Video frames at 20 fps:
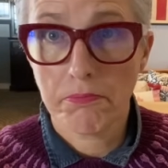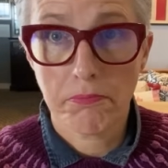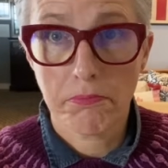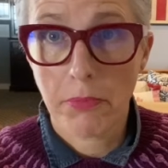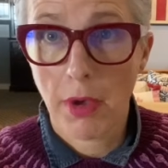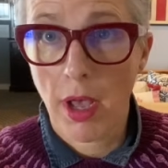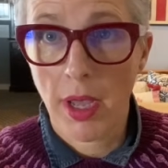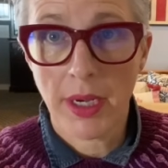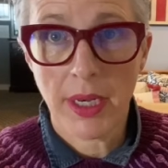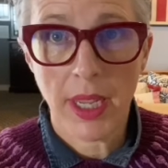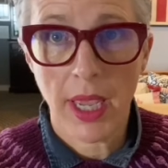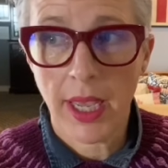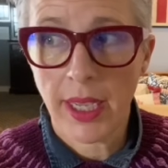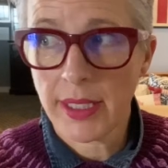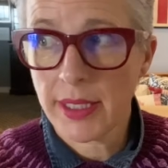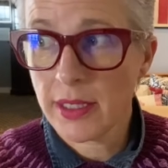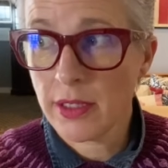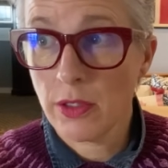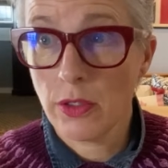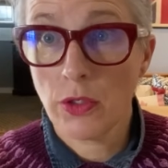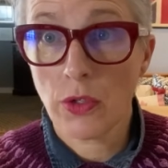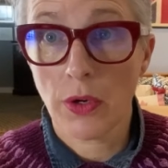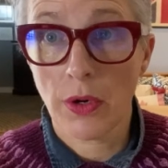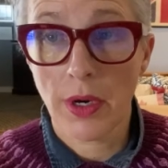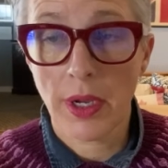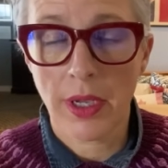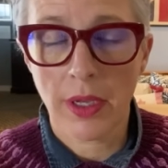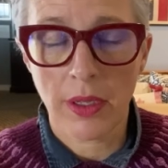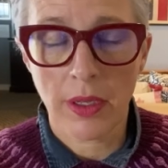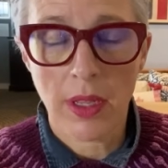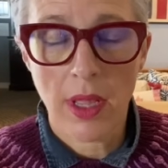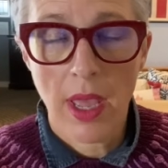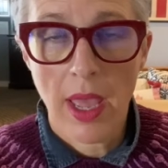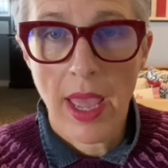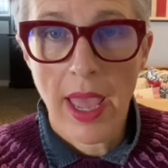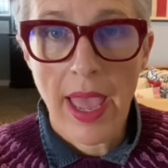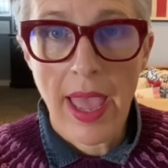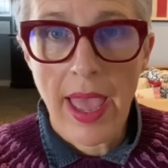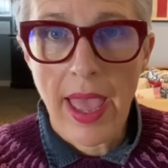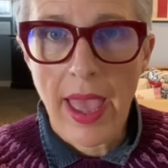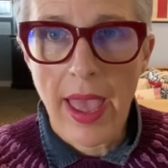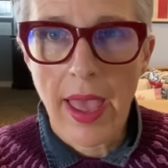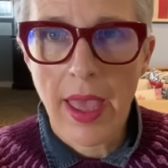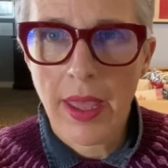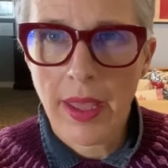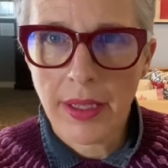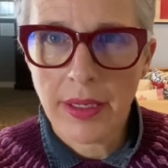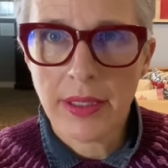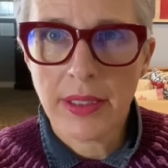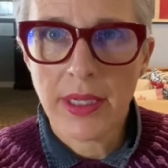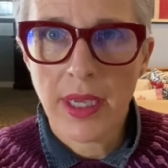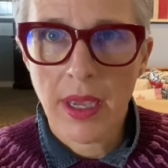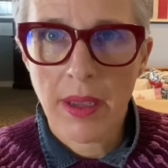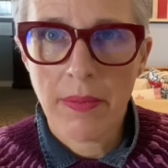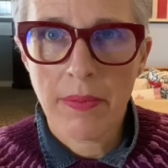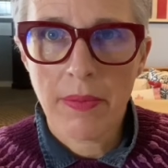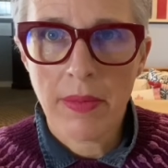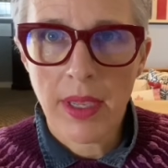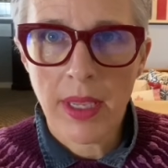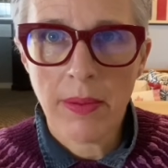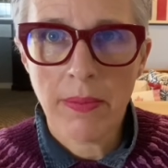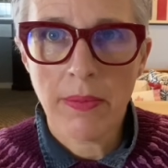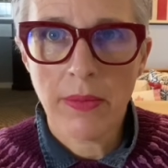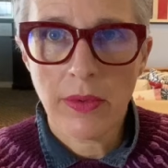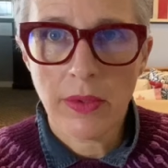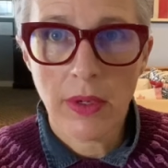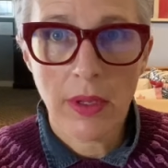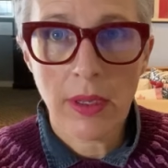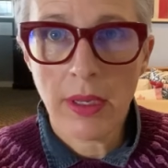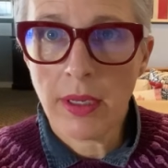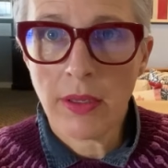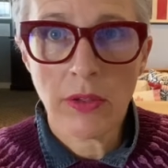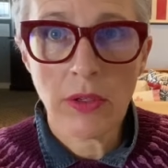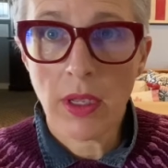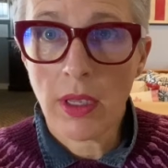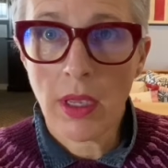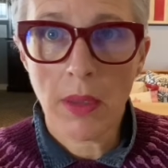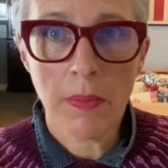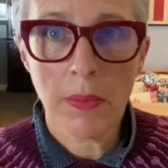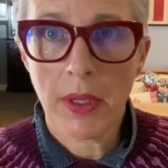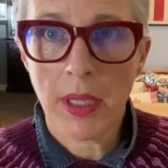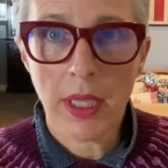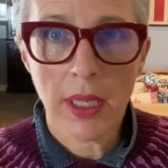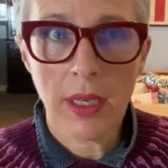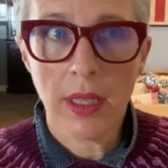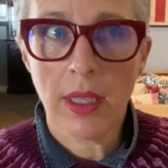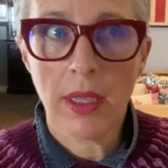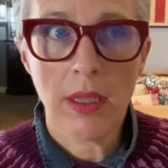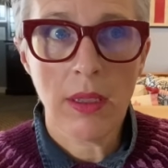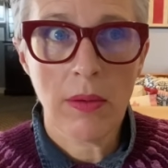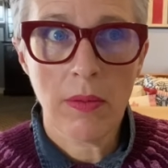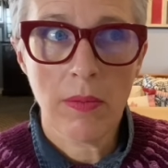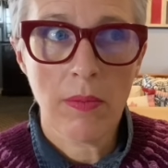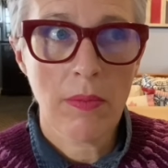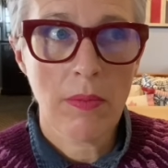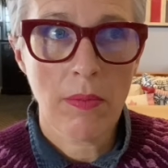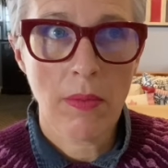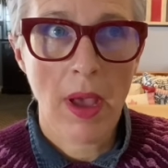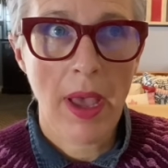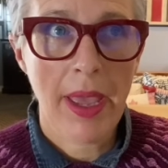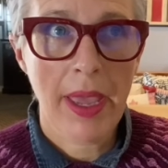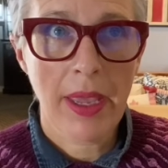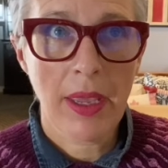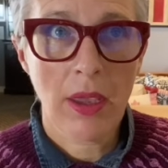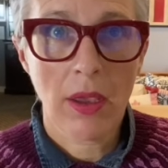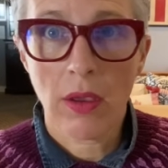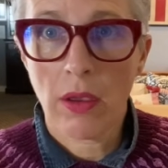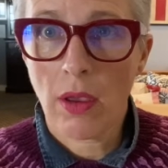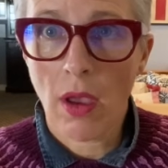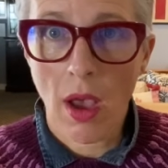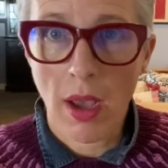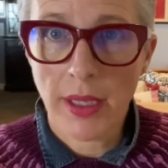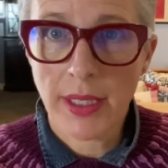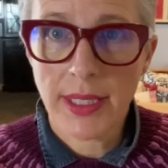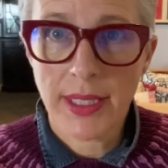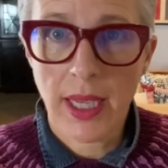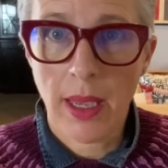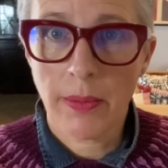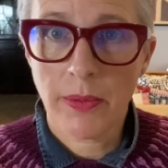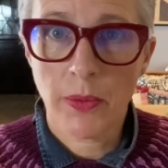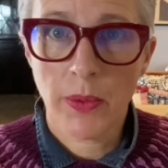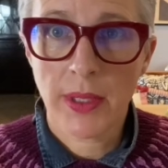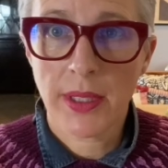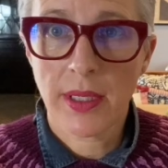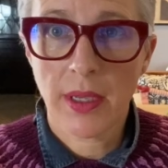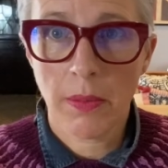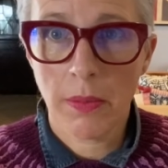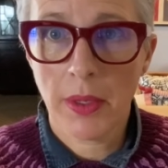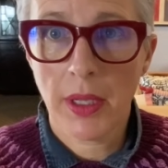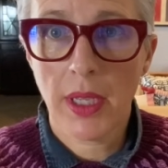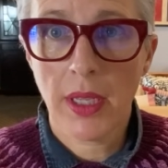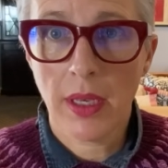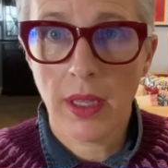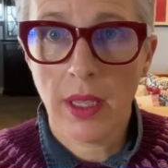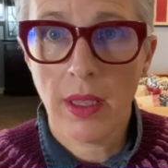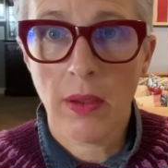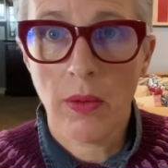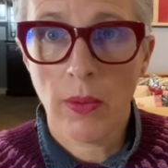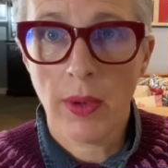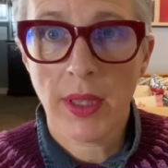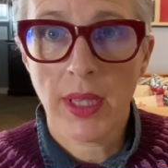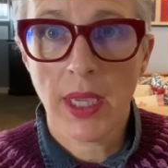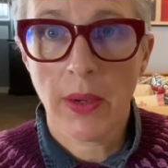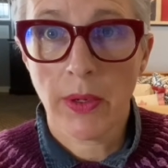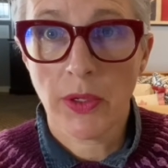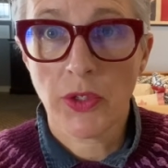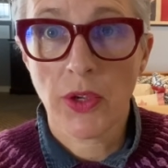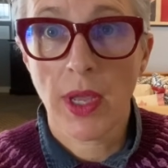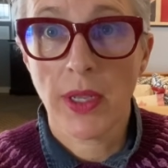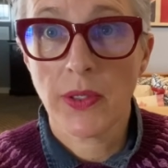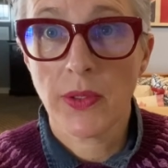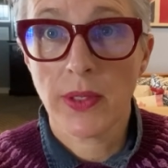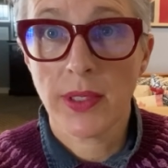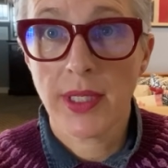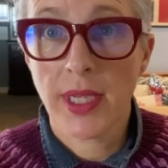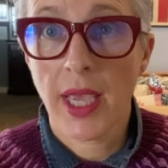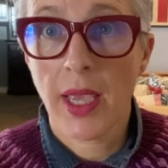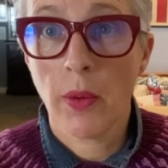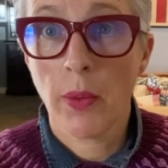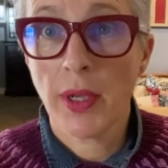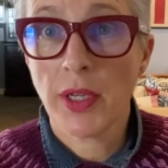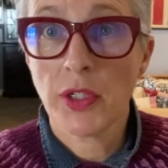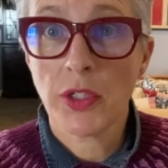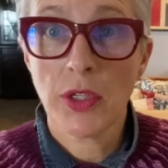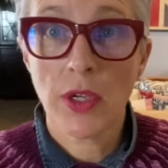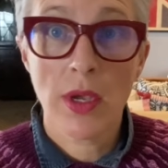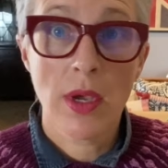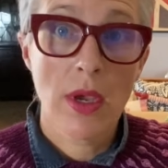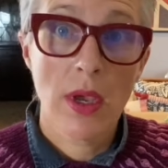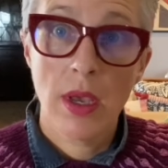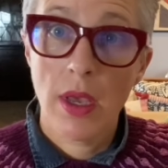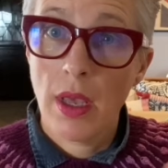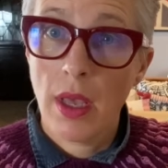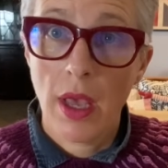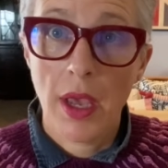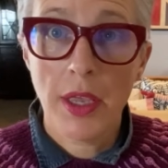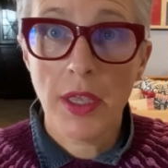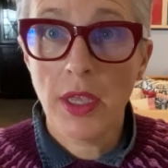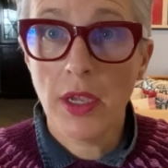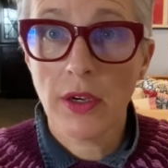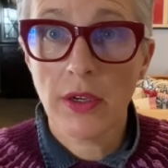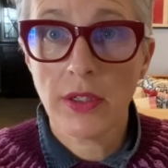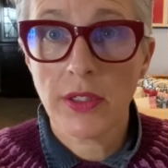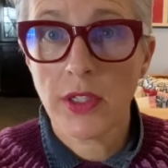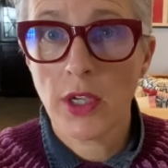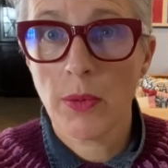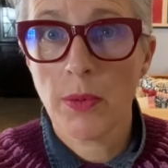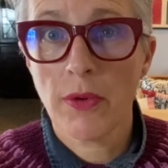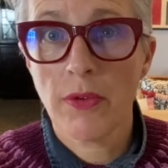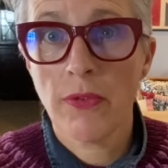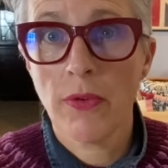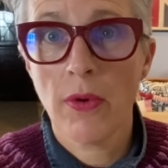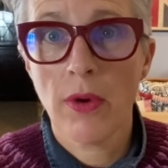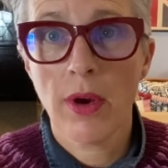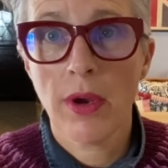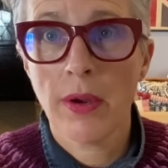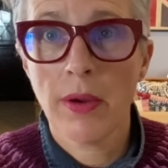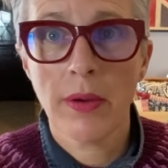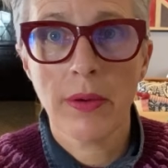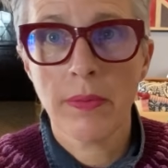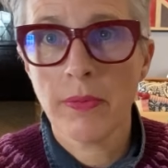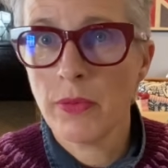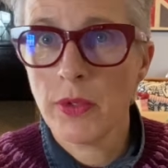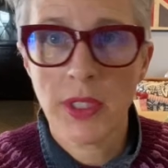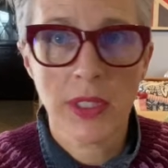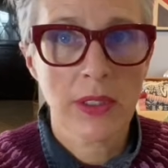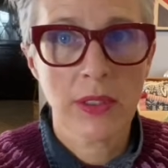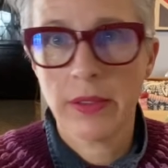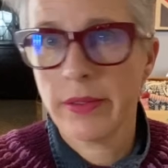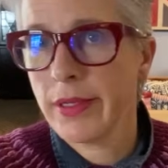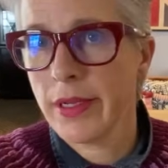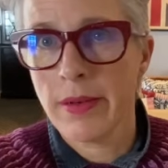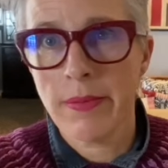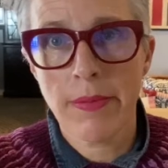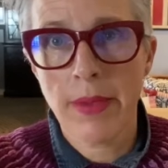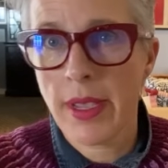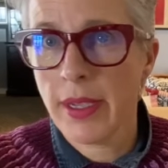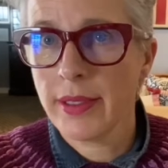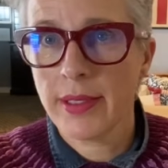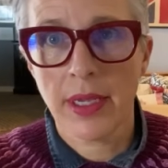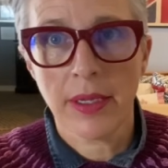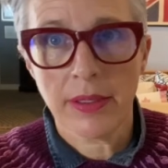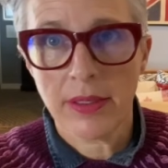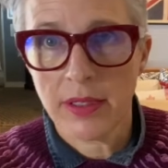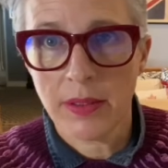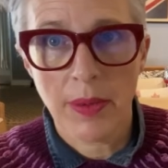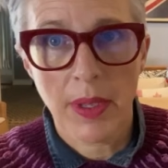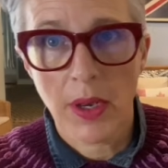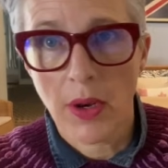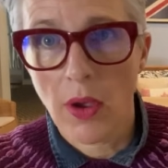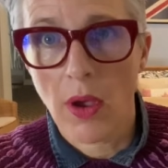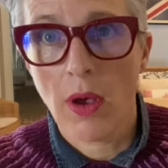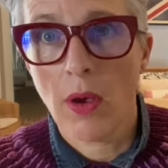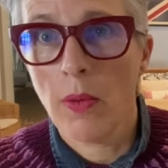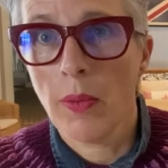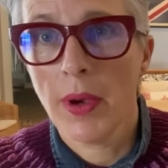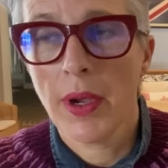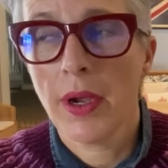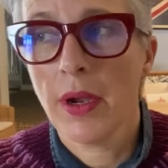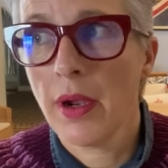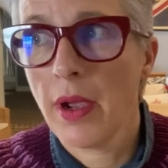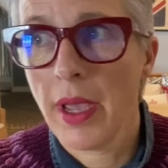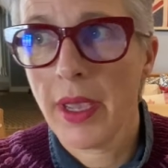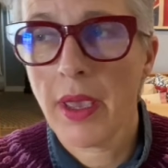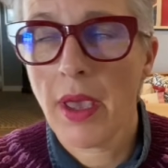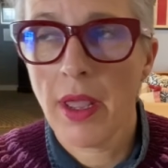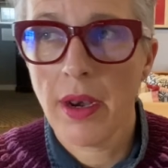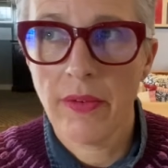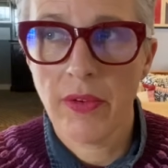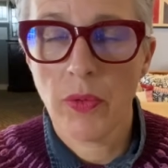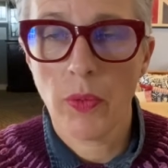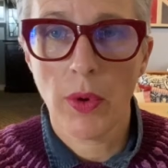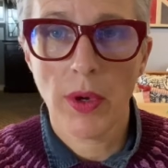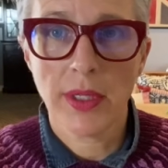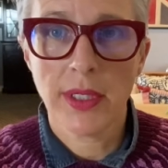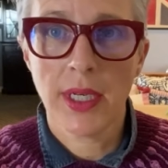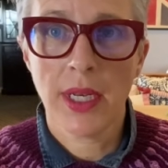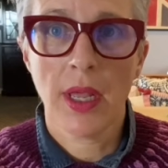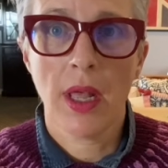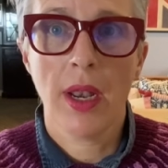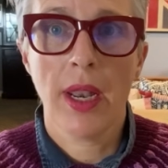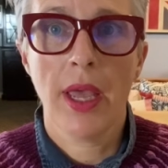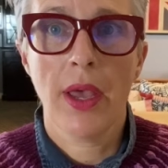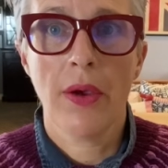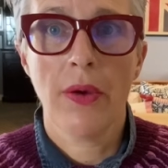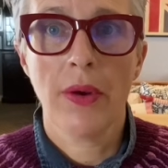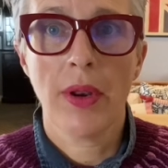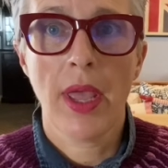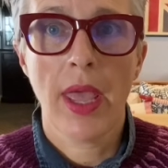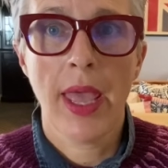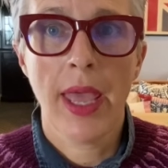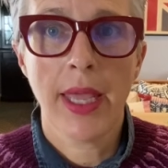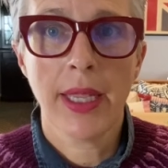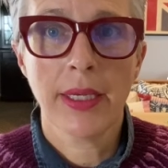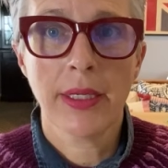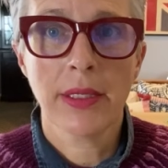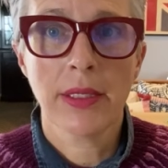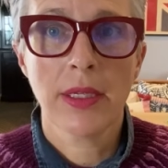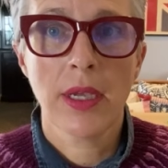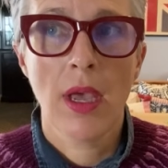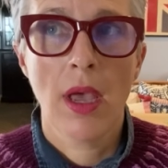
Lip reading: podcast tutorial, and it completely, my concept was completely what they were trying to say, which a year or so before just didn't make sense to me at all, where I kind of had worked it all out. And